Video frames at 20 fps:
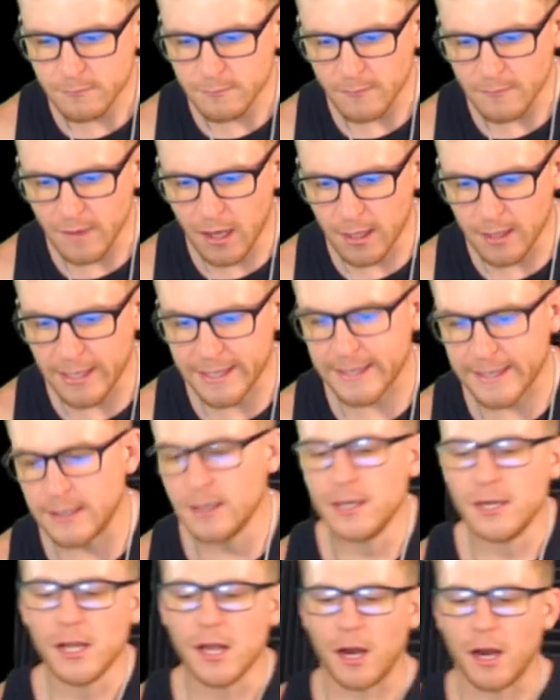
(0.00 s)
I like it.
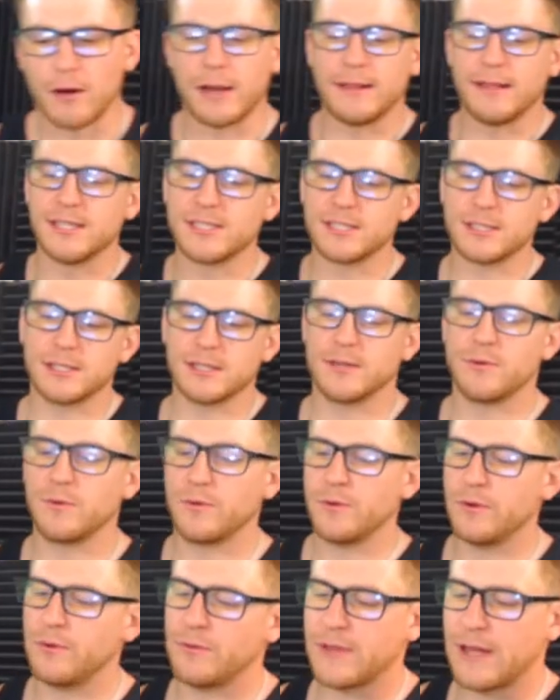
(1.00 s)
All right, let's.
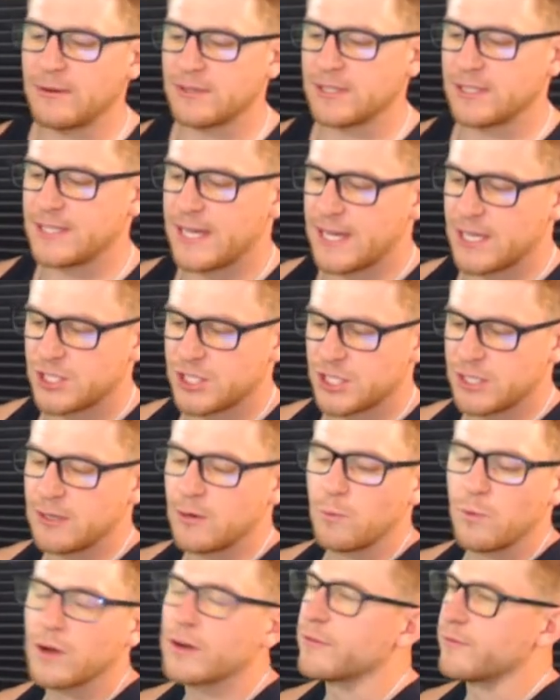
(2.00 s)
That was a tangent,
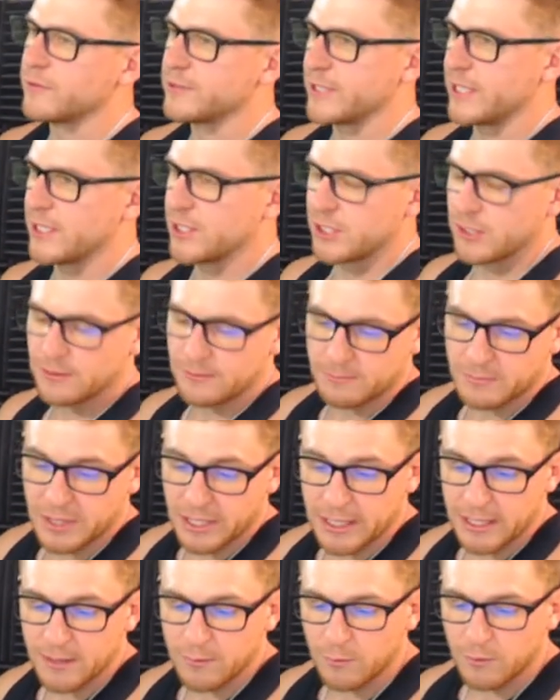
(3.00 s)
a wonderful tangent.
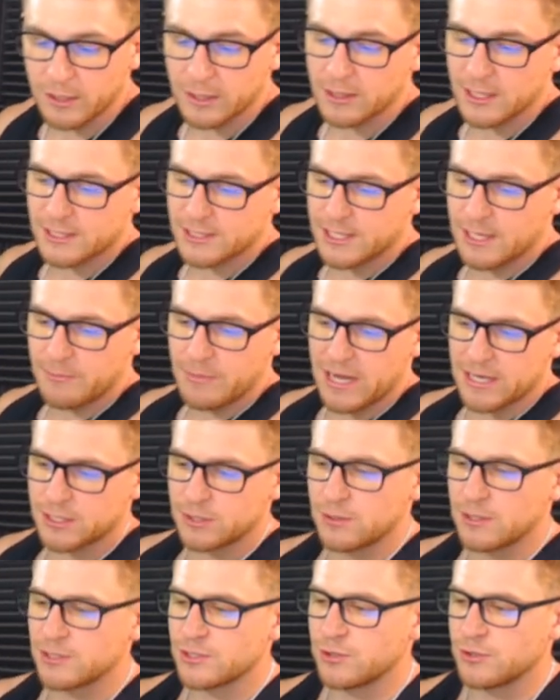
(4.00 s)
Yeah. But let's get back
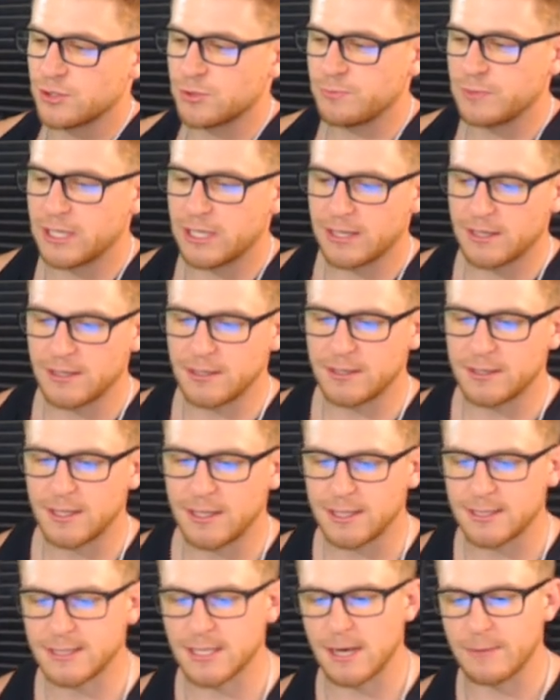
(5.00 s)
to our social media
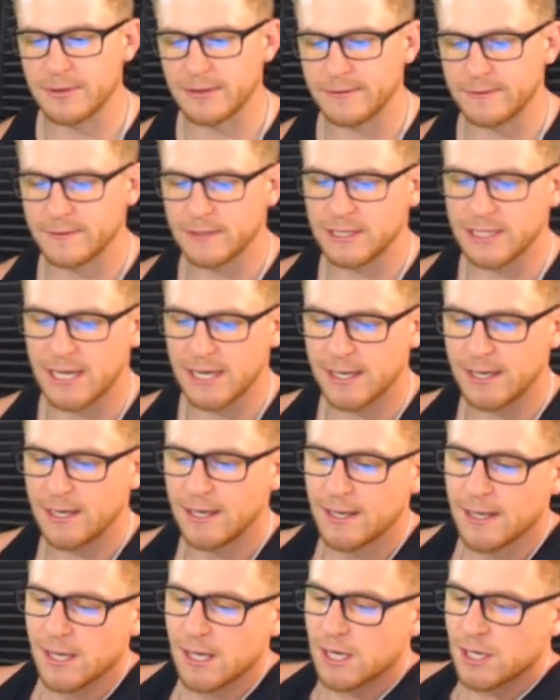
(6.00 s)
uh, topic for the night.
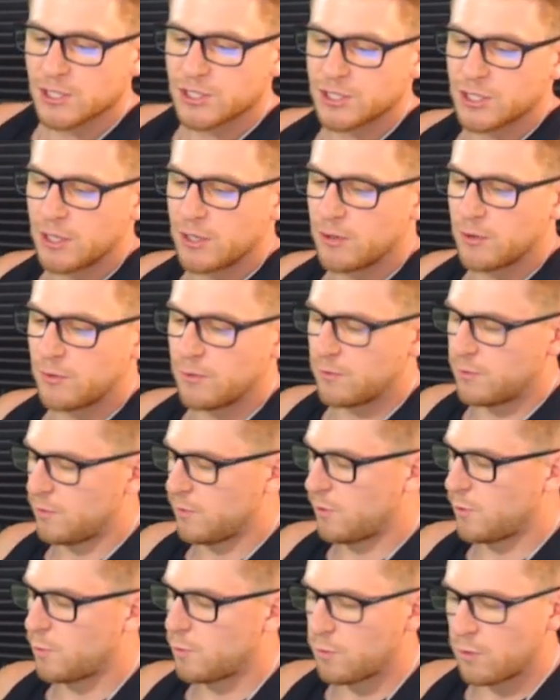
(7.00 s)
So,
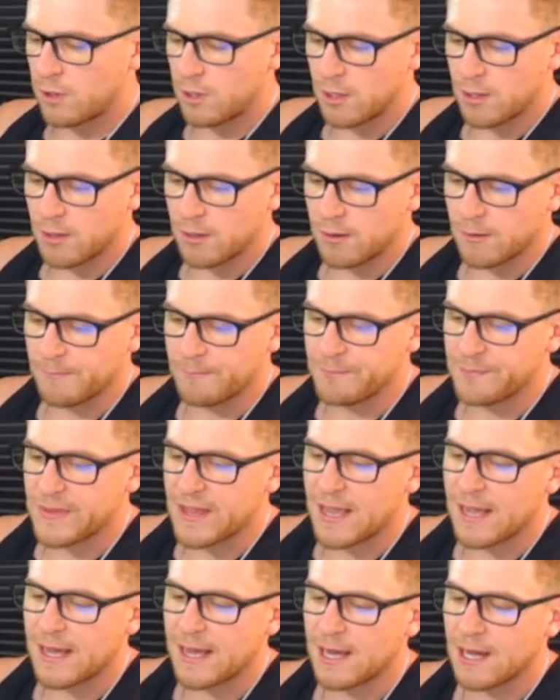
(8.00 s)
um,
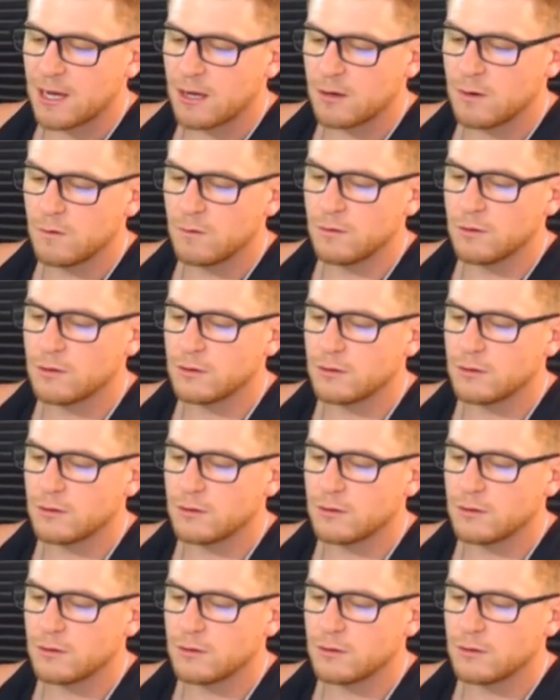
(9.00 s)
how